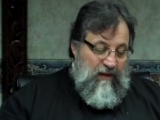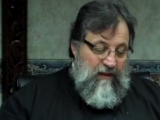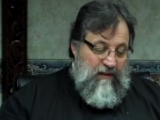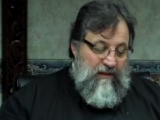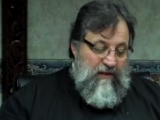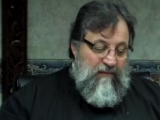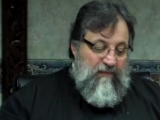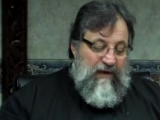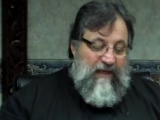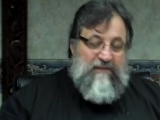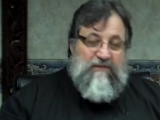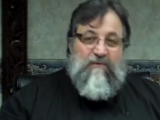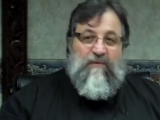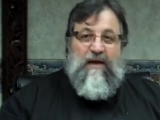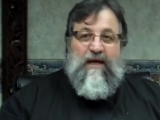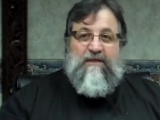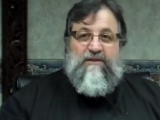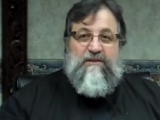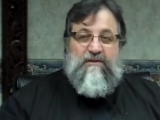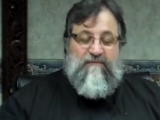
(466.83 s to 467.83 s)
The
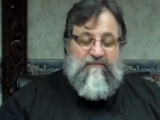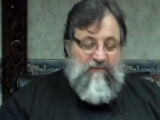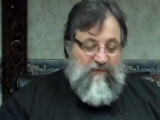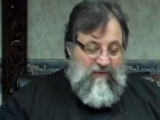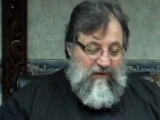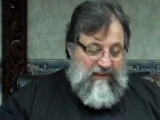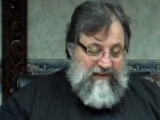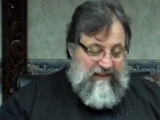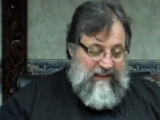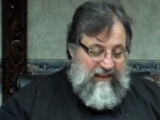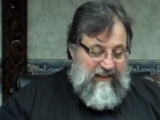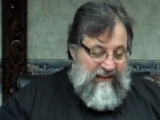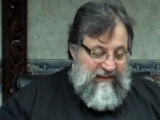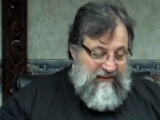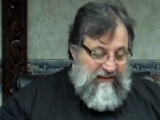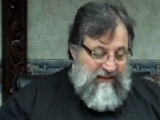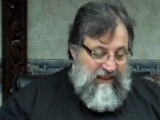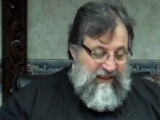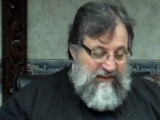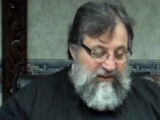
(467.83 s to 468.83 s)
resurrection, of course, and the
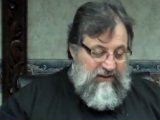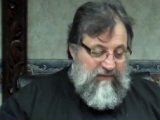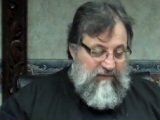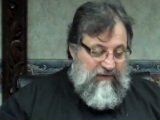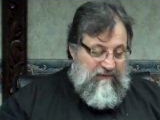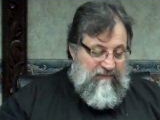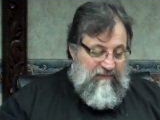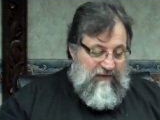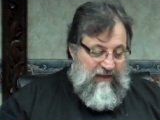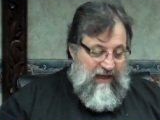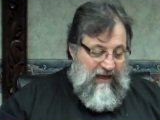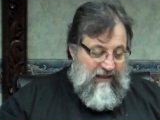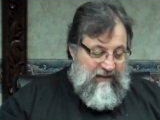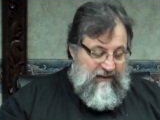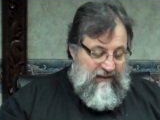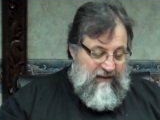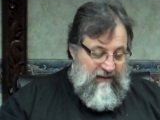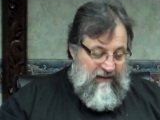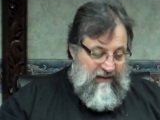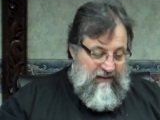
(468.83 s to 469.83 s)
ascension reflect
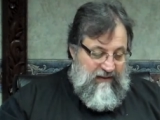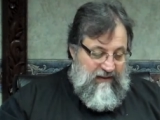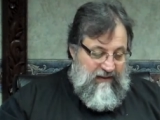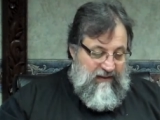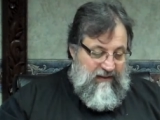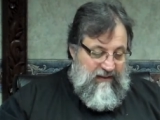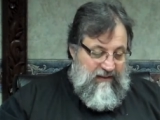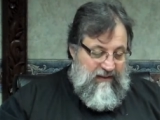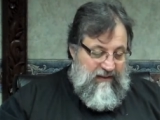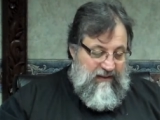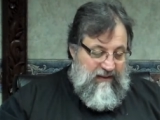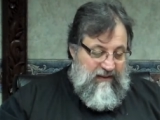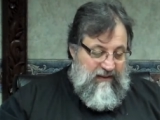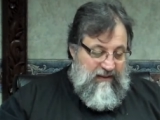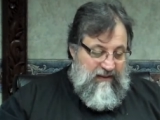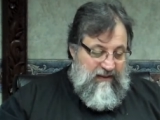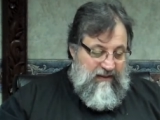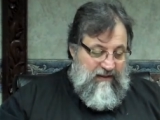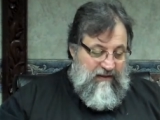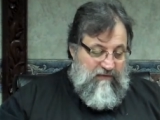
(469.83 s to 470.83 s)

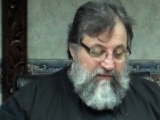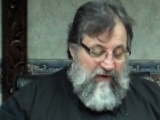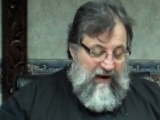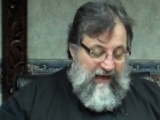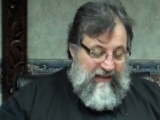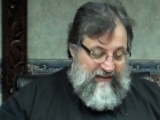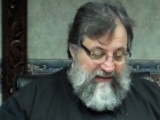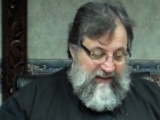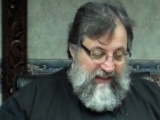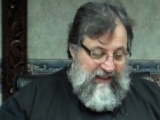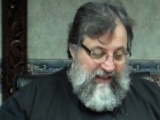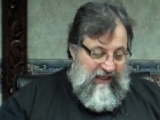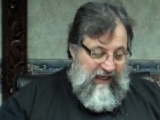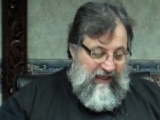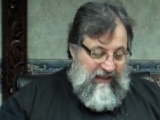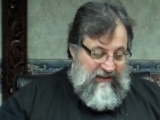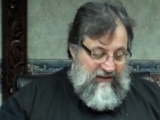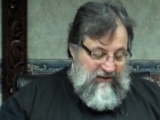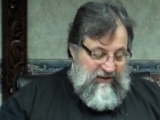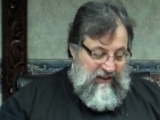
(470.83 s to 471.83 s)
Christ's
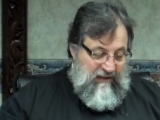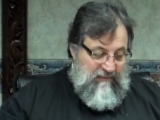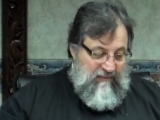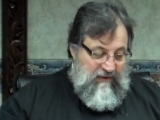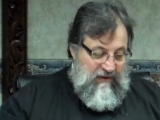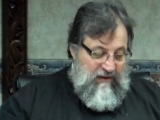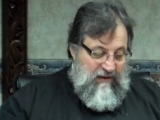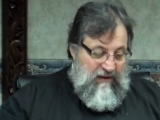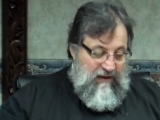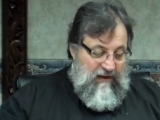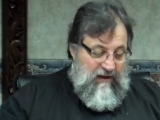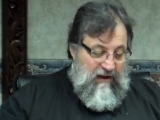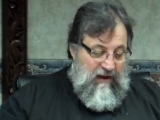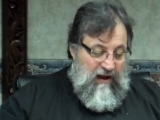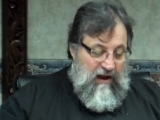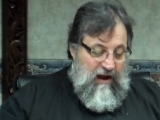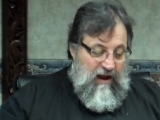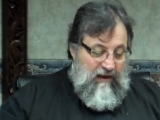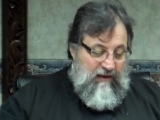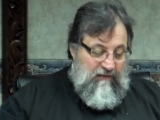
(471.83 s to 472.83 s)
kingship.
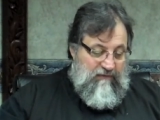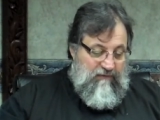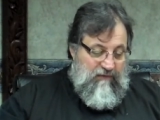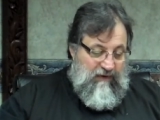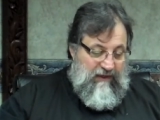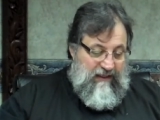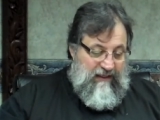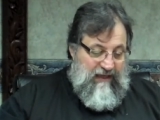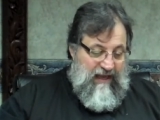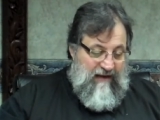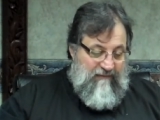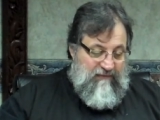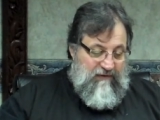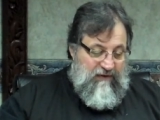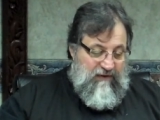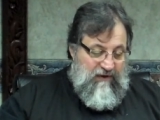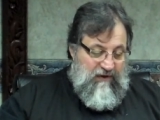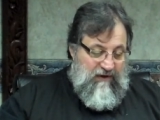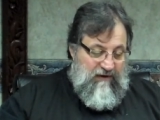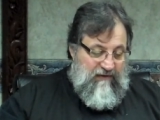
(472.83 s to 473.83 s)
All authority in heaven
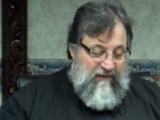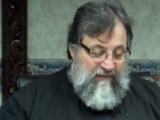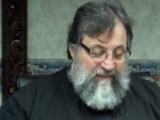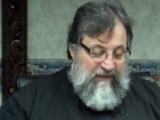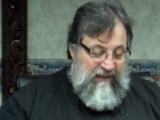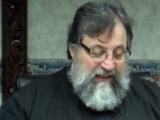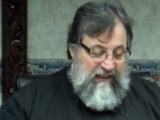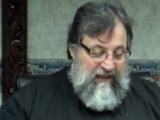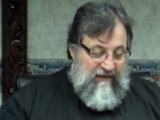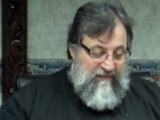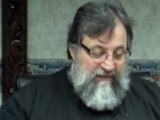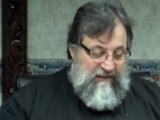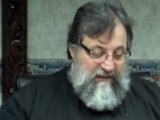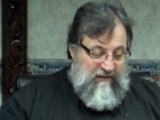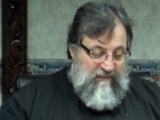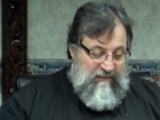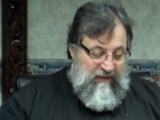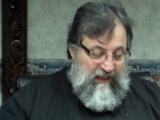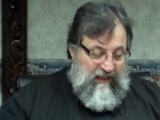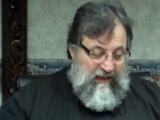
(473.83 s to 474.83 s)
and earth have been given to
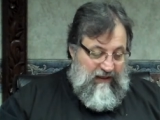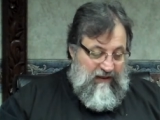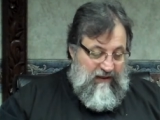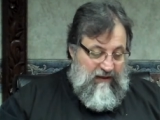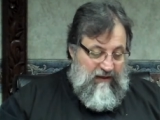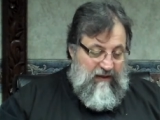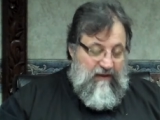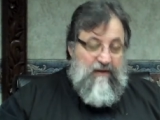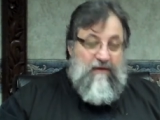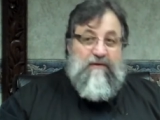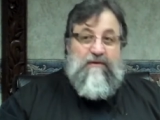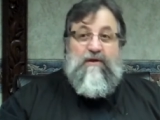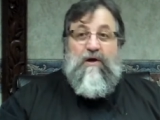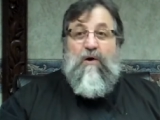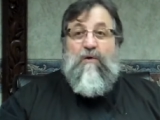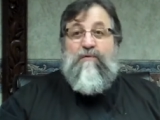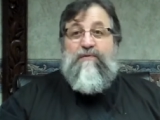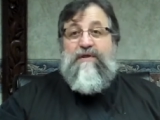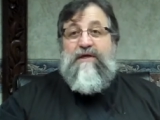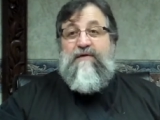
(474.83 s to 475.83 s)
me.
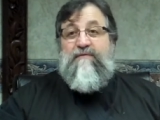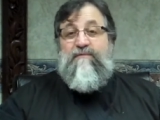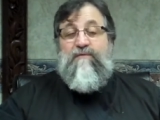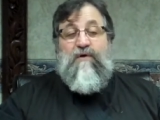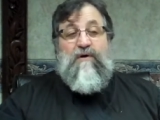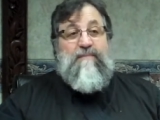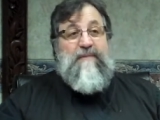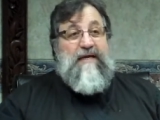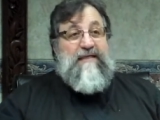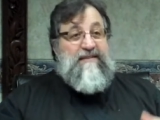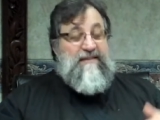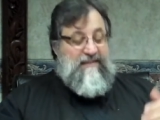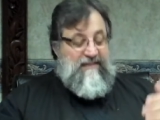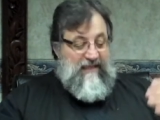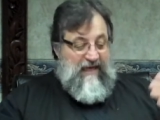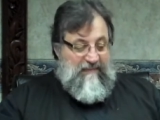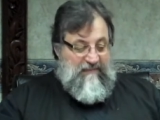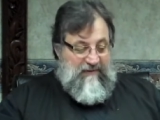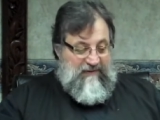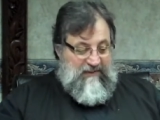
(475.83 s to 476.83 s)
Go therefore make
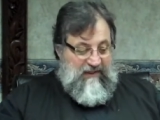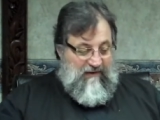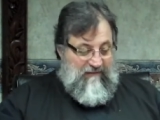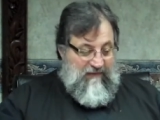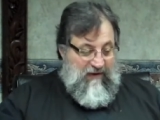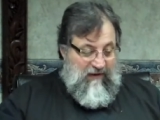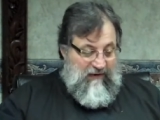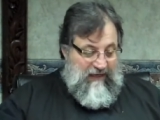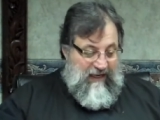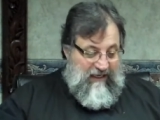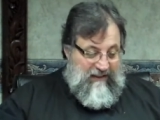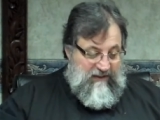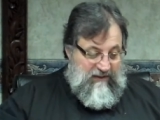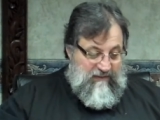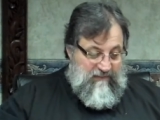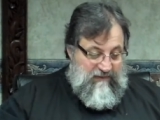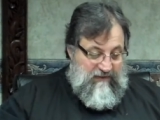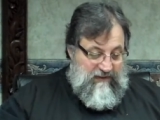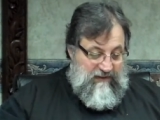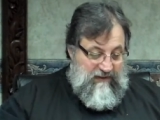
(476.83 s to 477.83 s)
disciples of all
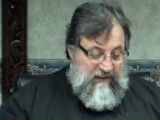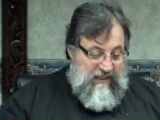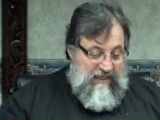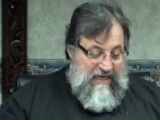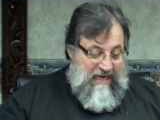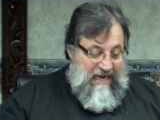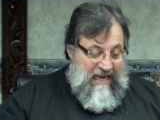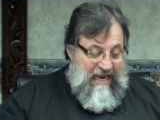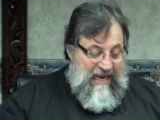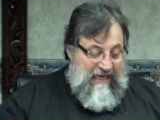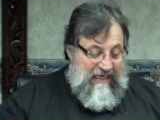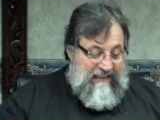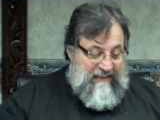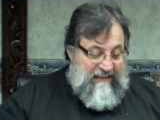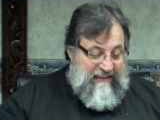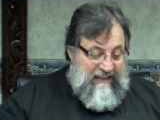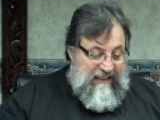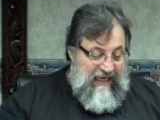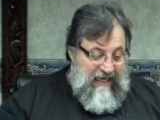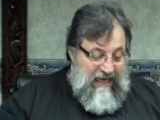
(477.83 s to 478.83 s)
nations. He is
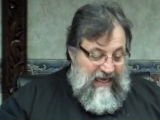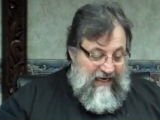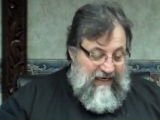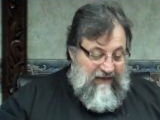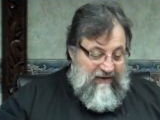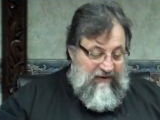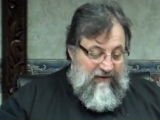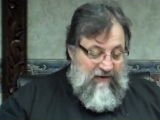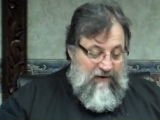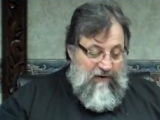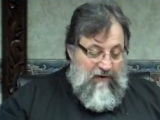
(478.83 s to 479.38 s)
king